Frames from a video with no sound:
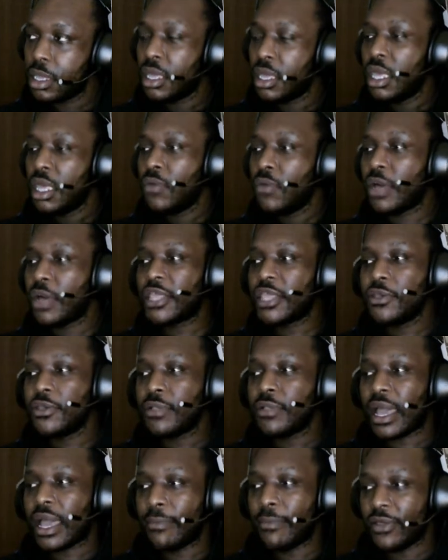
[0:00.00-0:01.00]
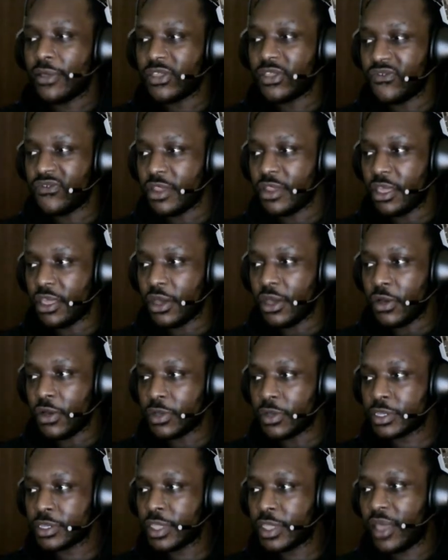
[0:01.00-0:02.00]
What I do like about this video
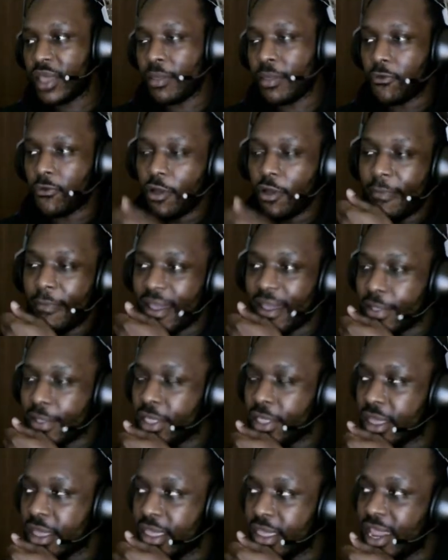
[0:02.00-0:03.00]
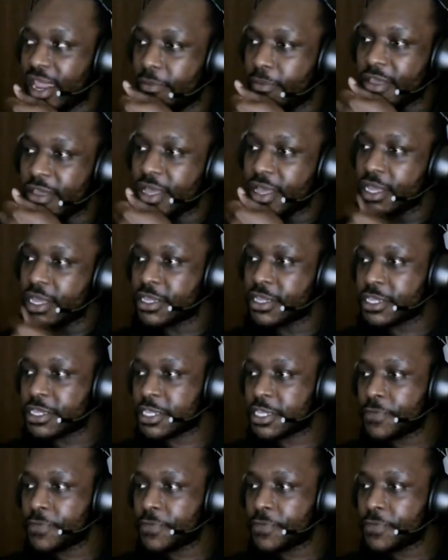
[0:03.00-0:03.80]
is now that I'm going back and looking at it because